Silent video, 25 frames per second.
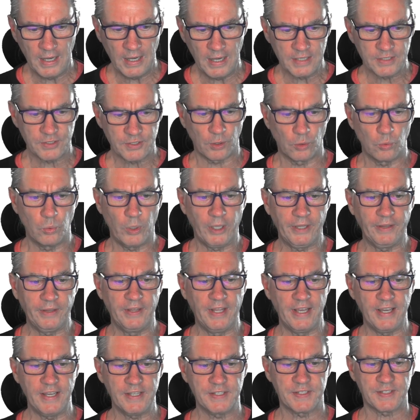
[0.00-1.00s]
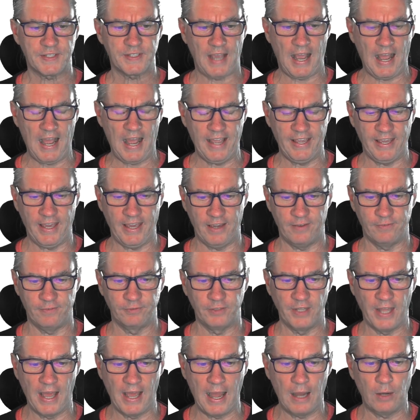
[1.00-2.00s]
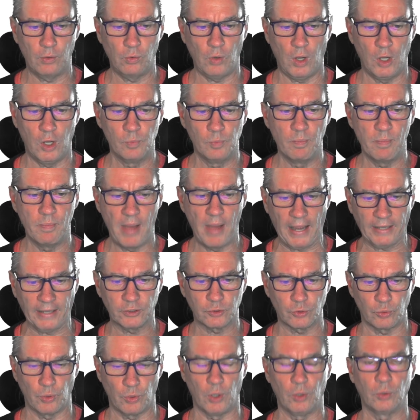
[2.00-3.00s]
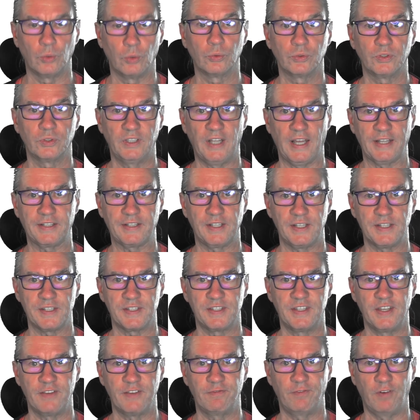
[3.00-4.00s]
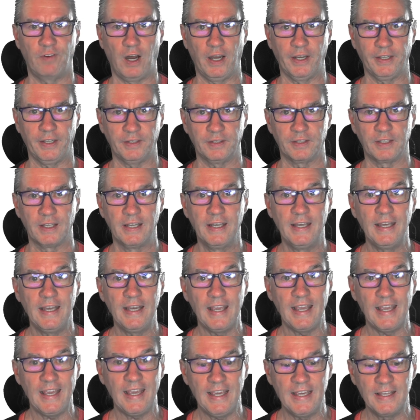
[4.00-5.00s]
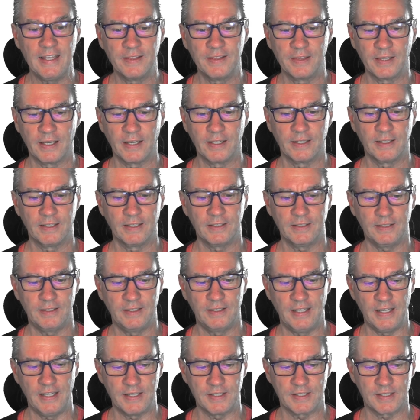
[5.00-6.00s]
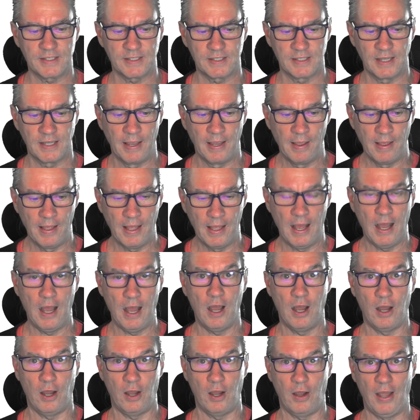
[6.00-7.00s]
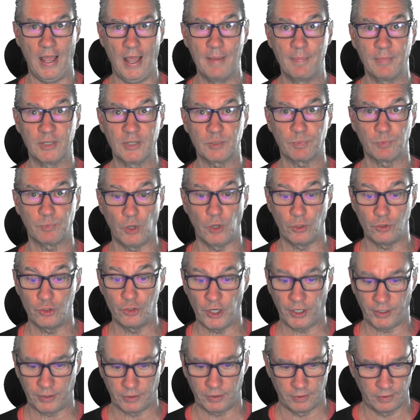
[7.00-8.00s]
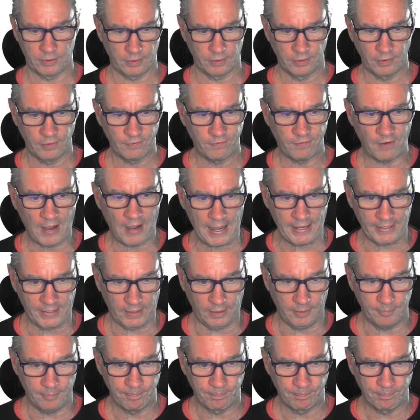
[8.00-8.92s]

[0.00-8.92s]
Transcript: So with this, I have now a macro that is defined in this msproject file.